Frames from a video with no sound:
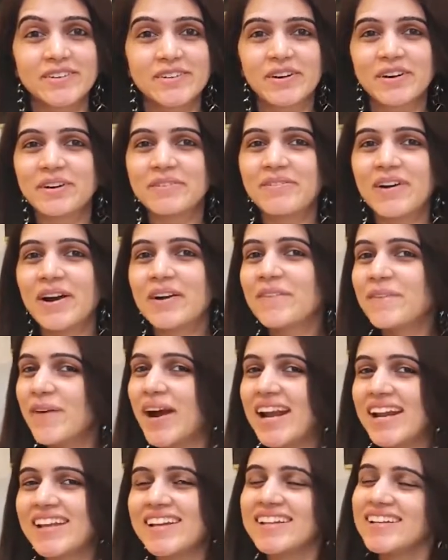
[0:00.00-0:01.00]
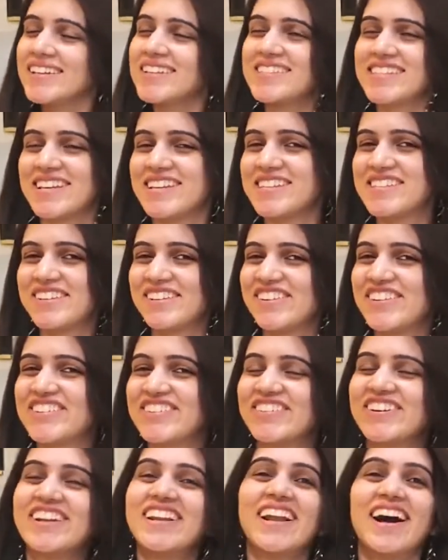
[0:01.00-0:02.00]
to talk about weddings as
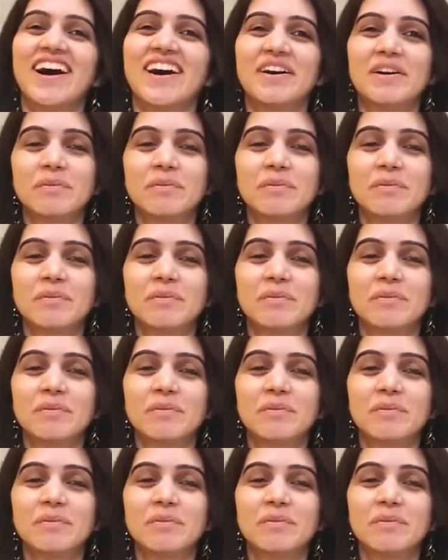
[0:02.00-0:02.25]
usual.